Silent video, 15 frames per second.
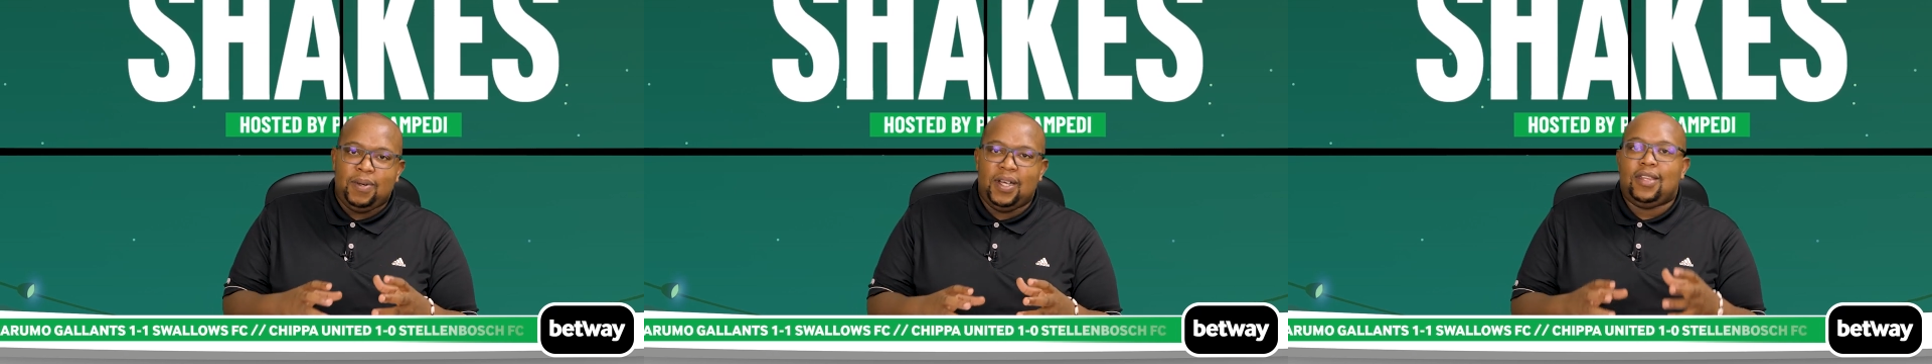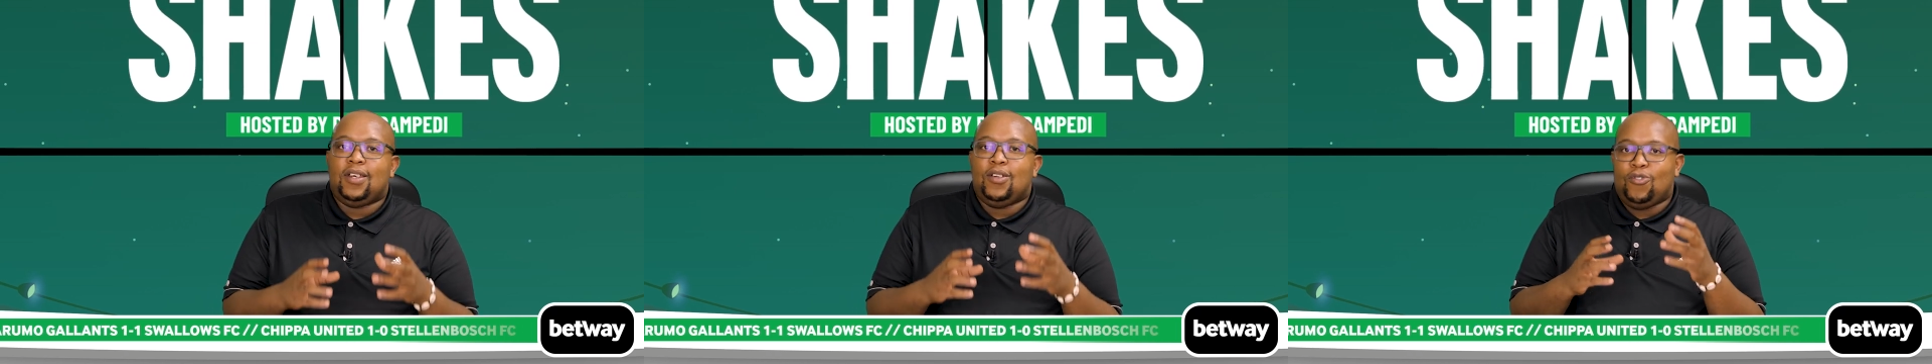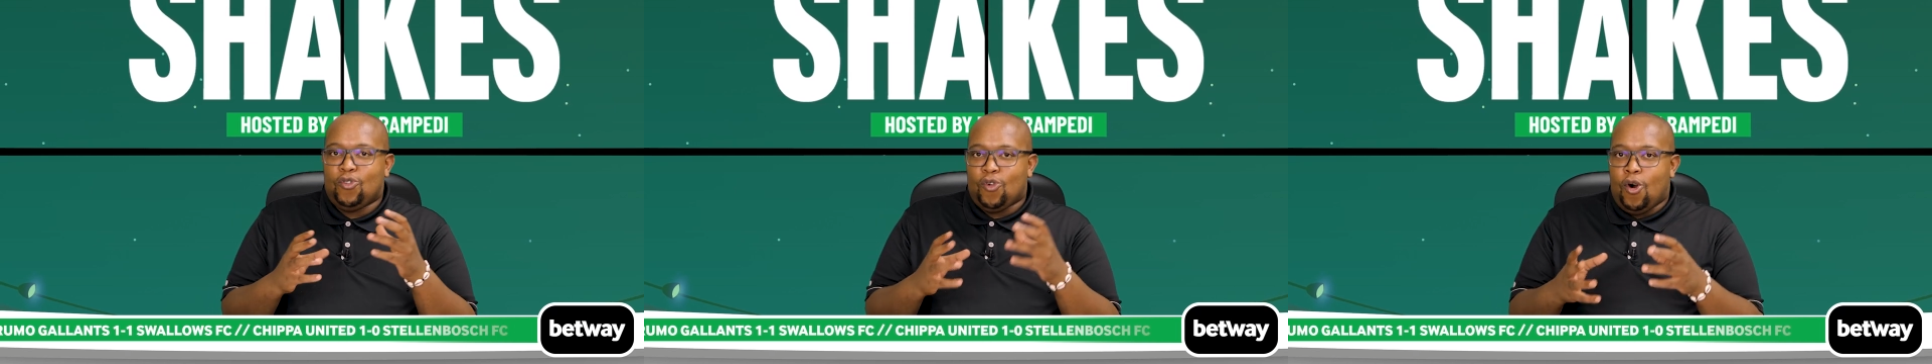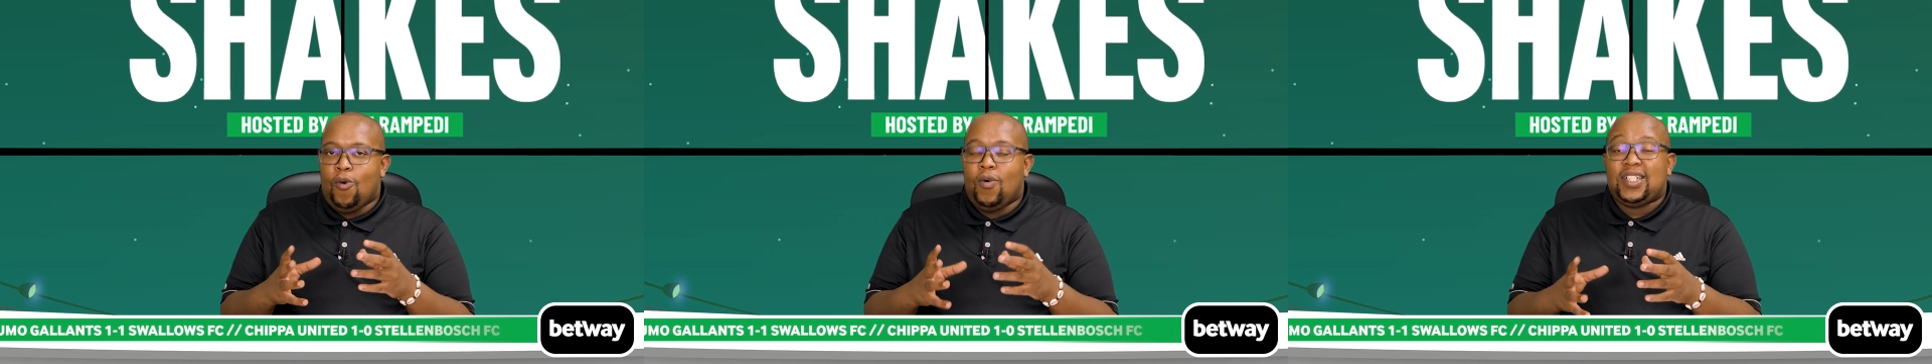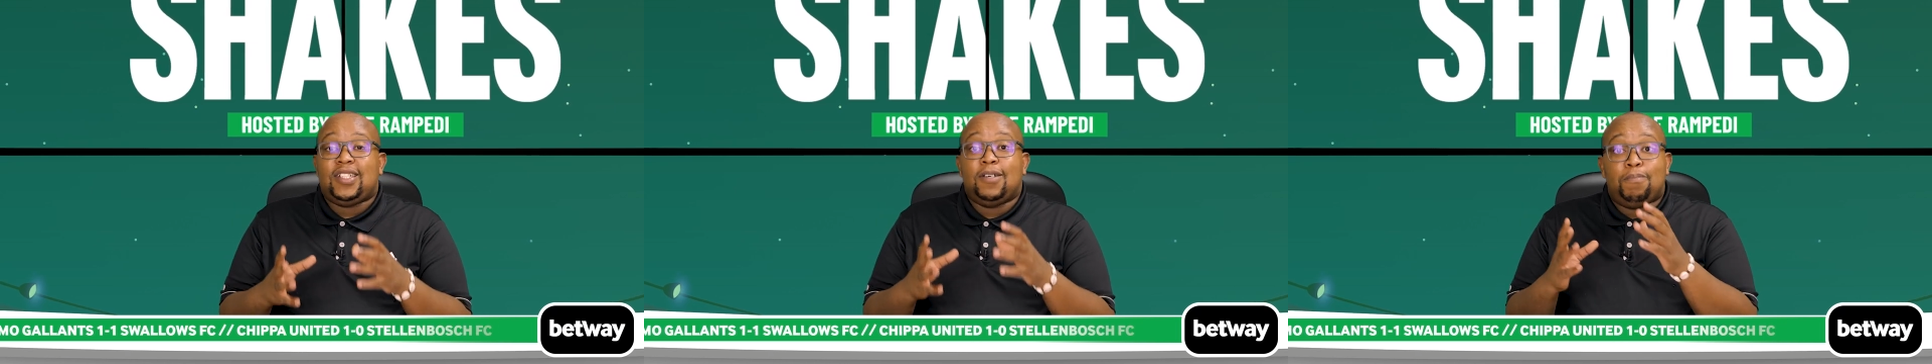but the draw
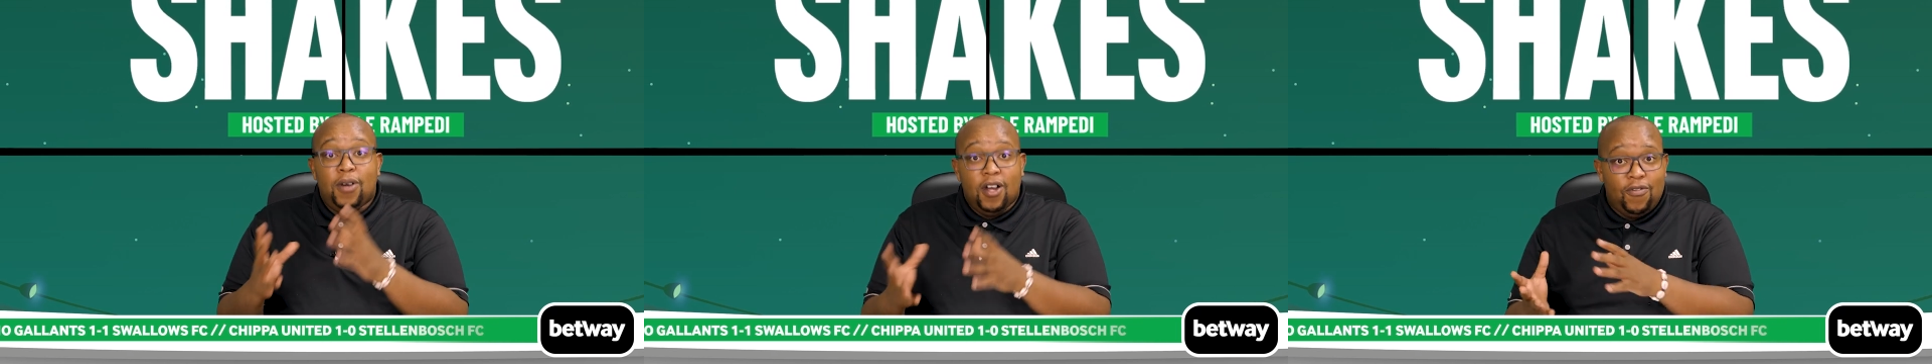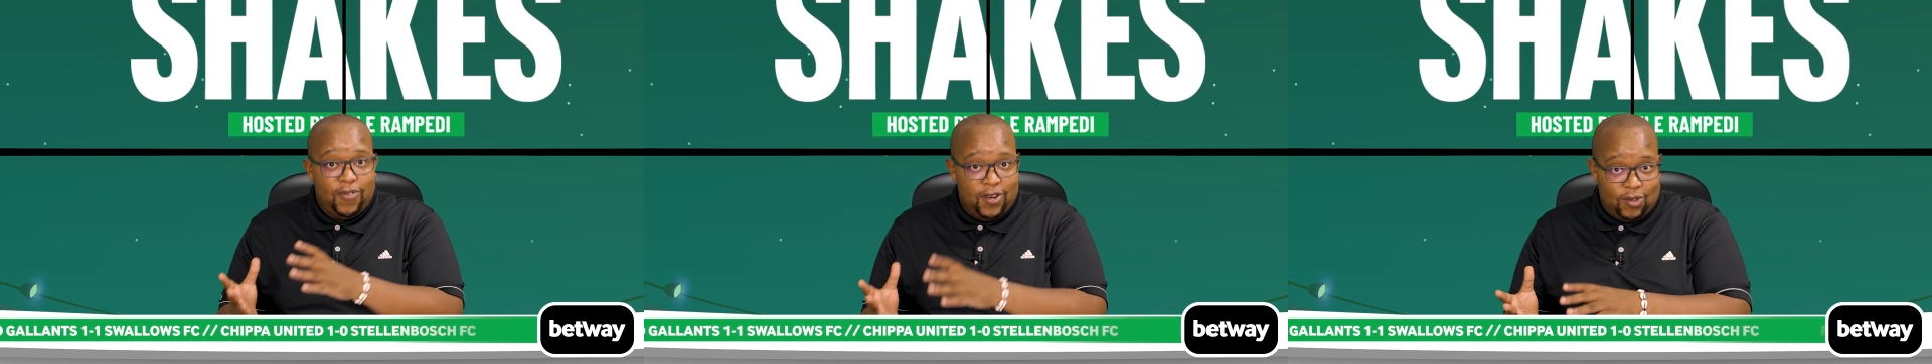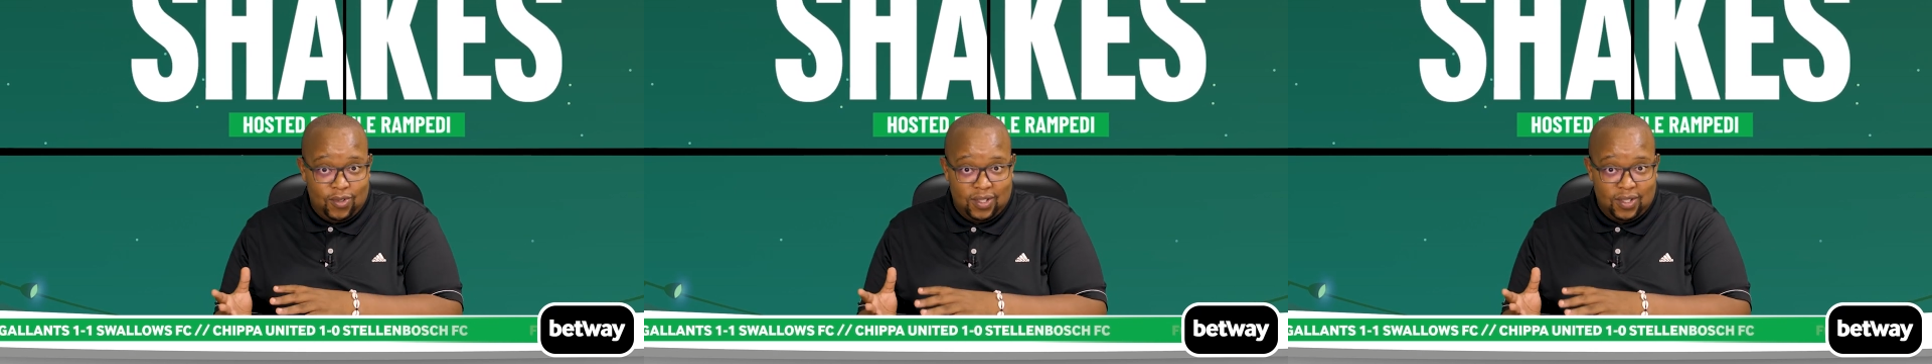was the perfect